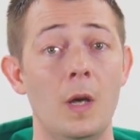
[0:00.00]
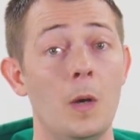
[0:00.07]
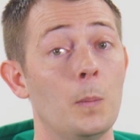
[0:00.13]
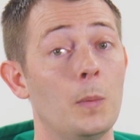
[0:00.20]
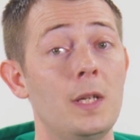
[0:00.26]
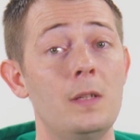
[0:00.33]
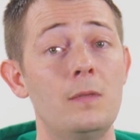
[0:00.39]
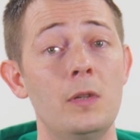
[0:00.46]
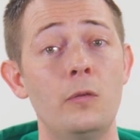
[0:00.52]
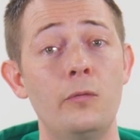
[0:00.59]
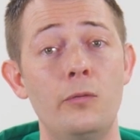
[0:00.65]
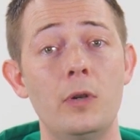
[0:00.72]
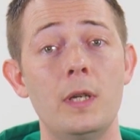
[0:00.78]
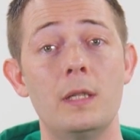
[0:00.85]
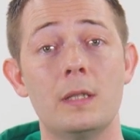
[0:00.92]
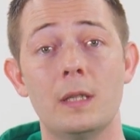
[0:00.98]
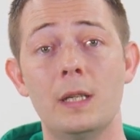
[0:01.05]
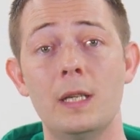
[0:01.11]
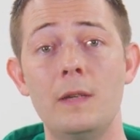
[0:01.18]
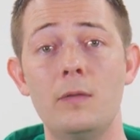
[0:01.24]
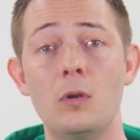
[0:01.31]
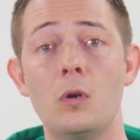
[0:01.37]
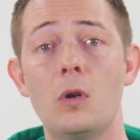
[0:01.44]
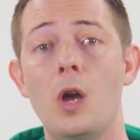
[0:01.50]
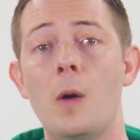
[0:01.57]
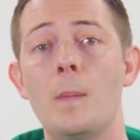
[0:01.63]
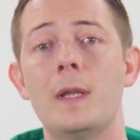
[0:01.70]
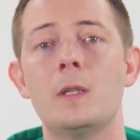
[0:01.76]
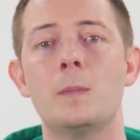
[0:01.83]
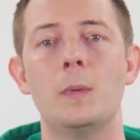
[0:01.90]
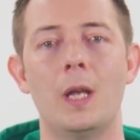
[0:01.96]
Please feel free to leave your
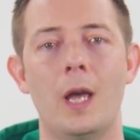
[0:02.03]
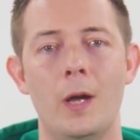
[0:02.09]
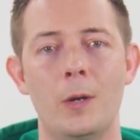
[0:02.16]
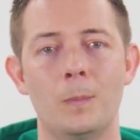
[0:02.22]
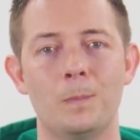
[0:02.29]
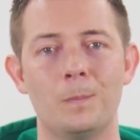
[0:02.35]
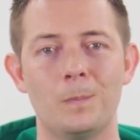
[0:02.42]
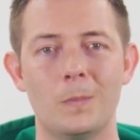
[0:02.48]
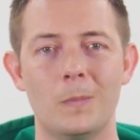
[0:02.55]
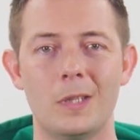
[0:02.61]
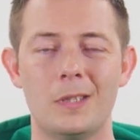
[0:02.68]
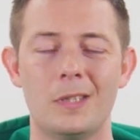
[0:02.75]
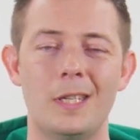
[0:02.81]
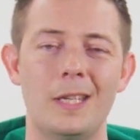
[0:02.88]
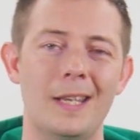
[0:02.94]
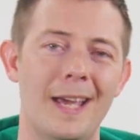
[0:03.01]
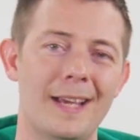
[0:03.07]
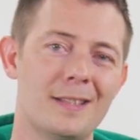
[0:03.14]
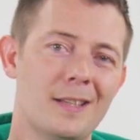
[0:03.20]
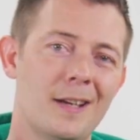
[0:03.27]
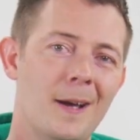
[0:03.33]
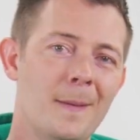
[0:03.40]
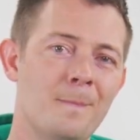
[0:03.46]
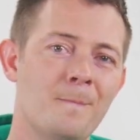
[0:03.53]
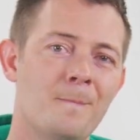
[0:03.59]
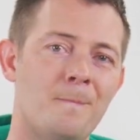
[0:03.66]
comments below. See you next time.